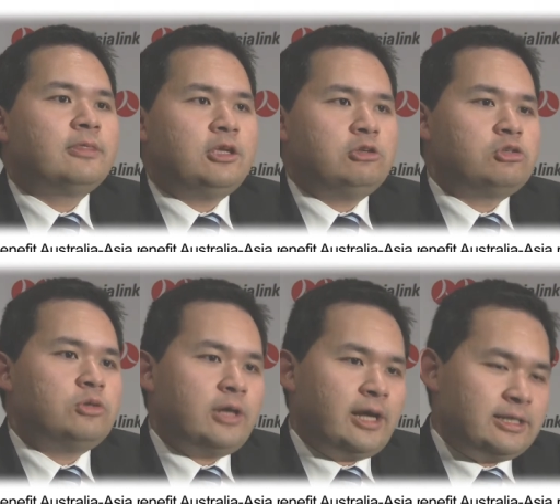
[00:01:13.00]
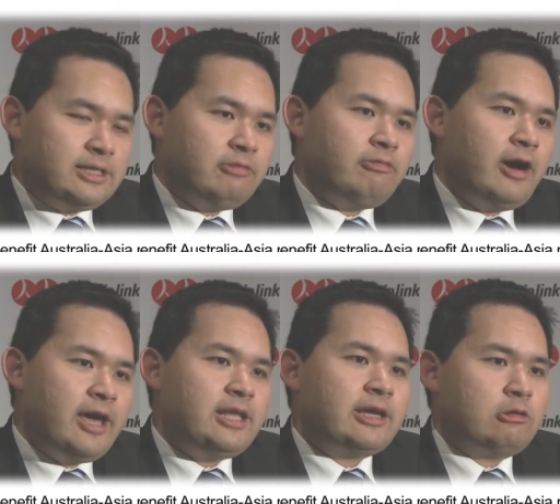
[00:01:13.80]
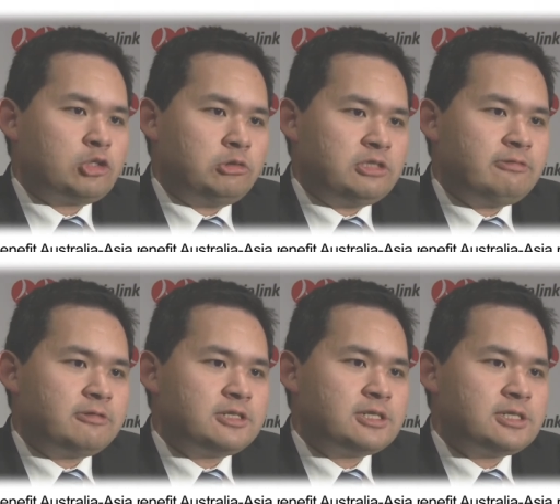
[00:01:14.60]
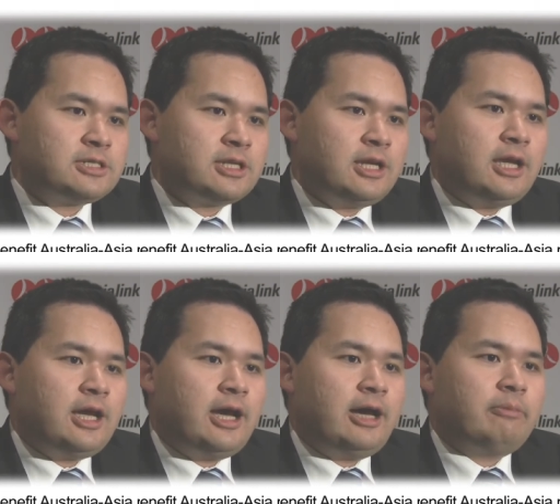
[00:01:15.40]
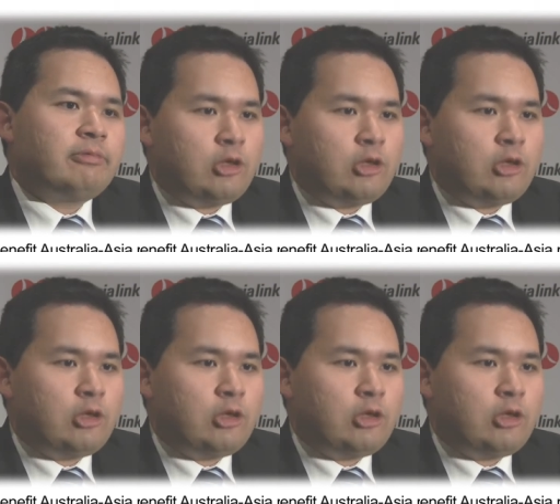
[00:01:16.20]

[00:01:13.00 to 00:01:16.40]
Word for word: that you do identify any cultural differences um,